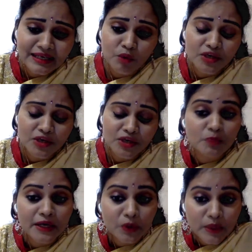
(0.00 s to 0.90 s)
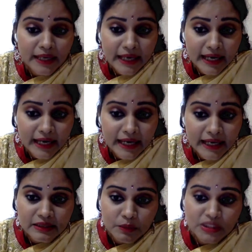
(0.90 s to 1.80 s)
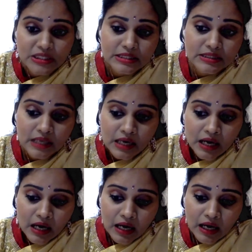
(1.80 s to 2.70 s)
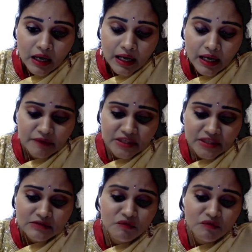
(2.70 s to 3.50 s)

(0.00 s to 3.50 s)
what should we do in a country which is